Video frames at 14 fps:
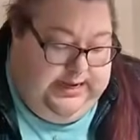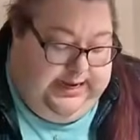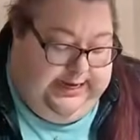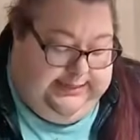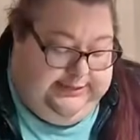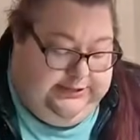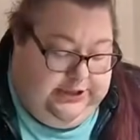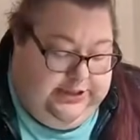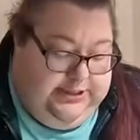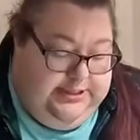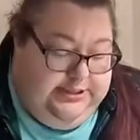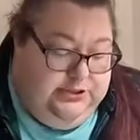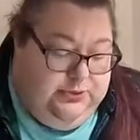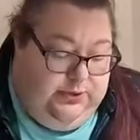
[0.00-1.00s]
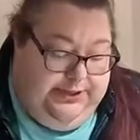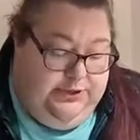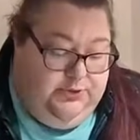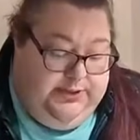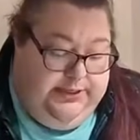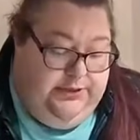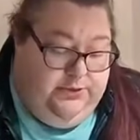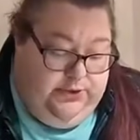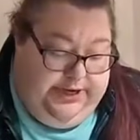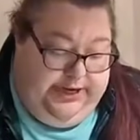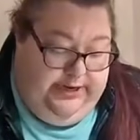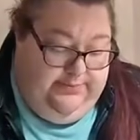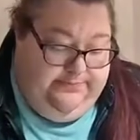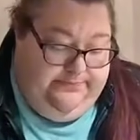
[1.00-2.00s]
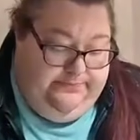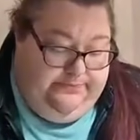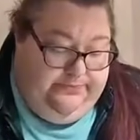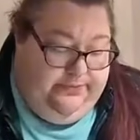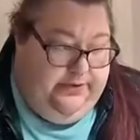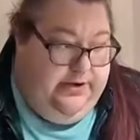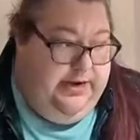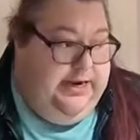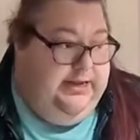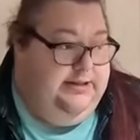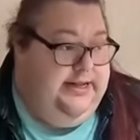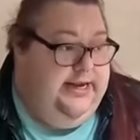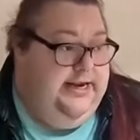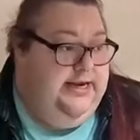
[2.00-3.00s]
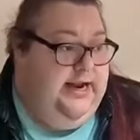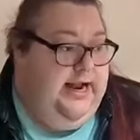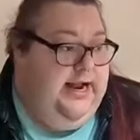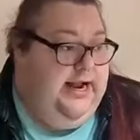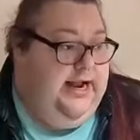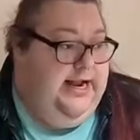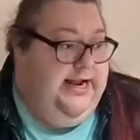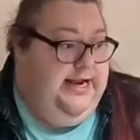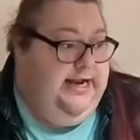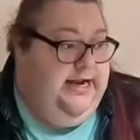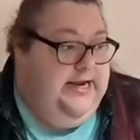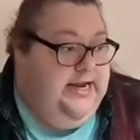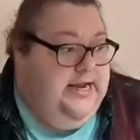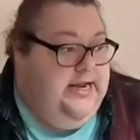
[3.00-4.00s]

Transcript: I started in 2023, and then I